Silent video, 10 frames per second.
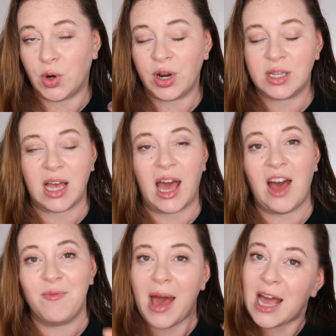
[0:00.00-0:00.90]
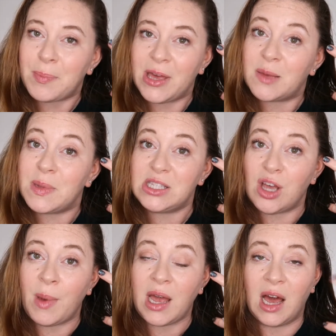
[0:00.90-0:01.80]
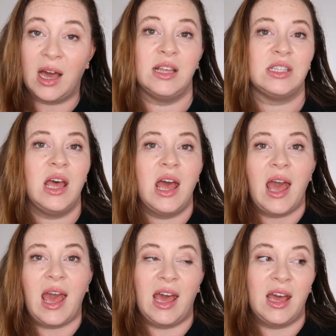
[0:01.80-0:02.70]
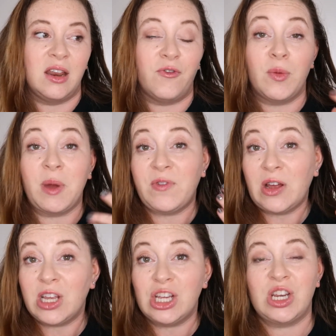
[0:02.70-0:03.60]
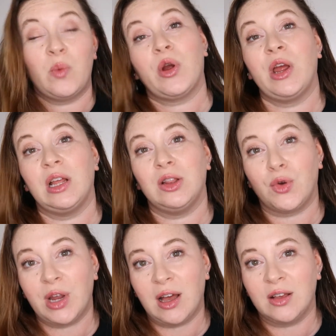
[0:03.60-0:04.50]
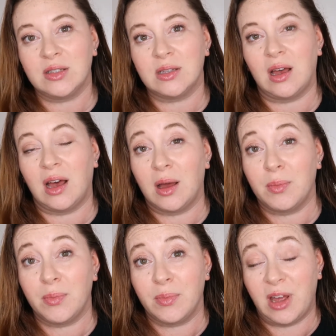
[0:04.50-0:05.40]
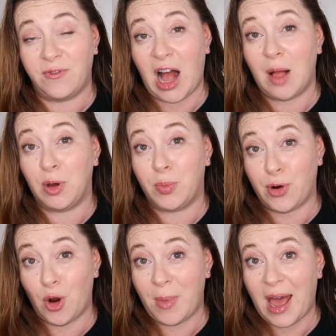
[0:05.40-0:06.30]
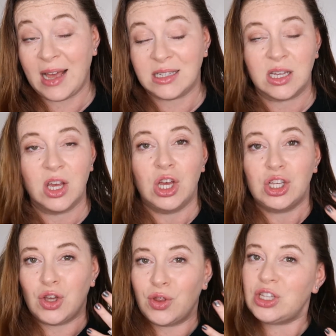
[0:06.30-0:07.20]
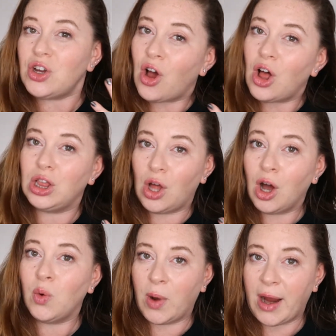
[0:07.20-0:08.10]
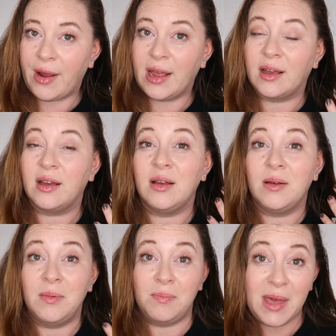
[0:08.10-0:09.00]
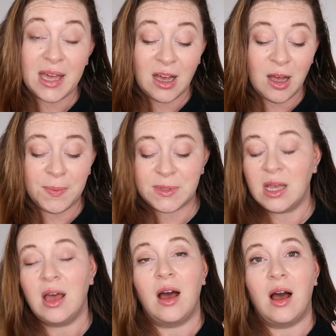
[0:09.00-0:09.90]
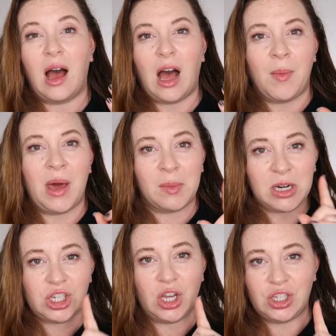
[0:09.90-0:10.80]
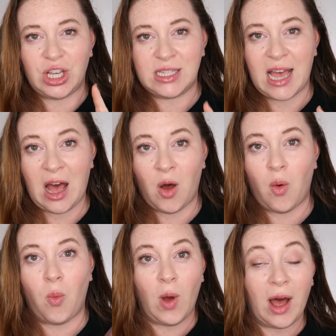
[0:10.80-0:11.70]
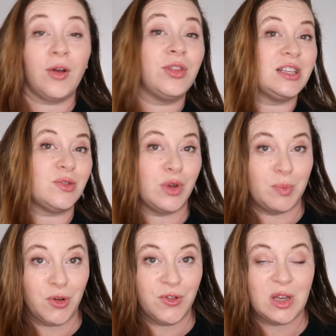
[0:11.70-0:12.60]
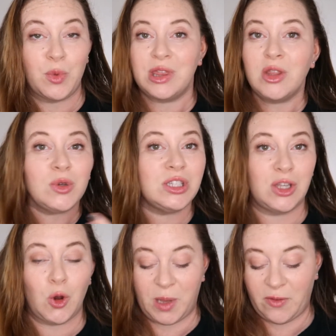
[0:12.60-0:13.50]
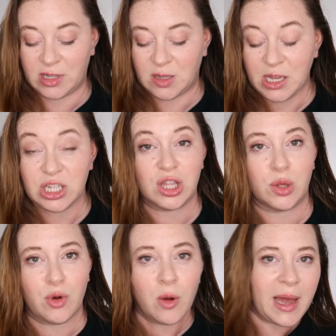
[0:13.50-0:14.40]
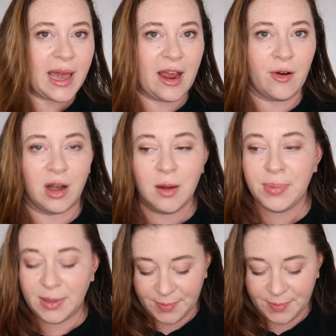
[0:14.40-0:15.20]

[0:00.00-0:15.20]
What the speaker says: works, I have MAC pigments on my eyes, and for my foundation, I'm wearing L'Oreal's Infallible Pro Matte. So these are all long-wearing makeups. And I'm going to show you just how well this removes it with no soap even. So let me just throw my hair up.